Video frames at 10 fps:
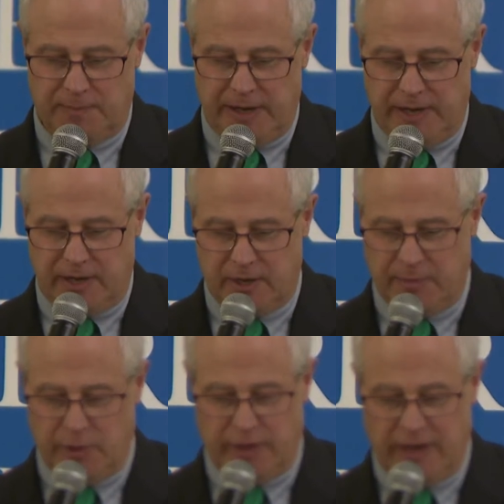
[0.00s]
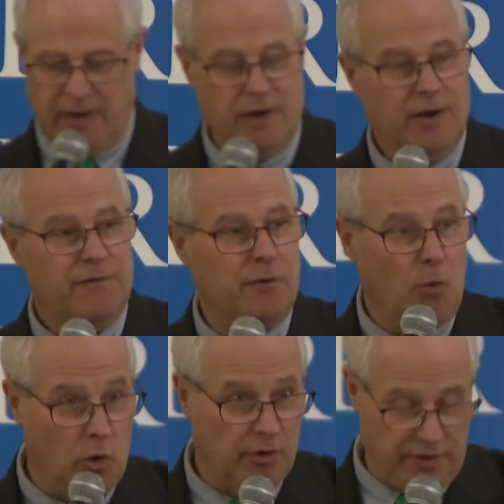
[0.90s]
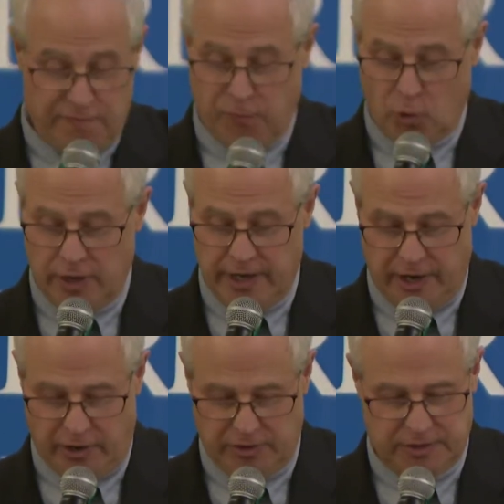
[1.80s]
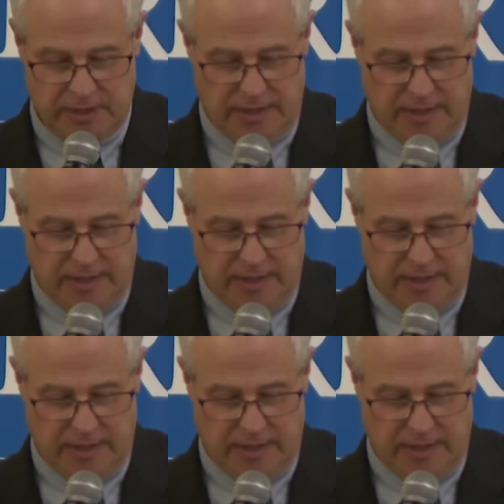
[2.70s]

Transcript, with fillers: media community for more than 40 years.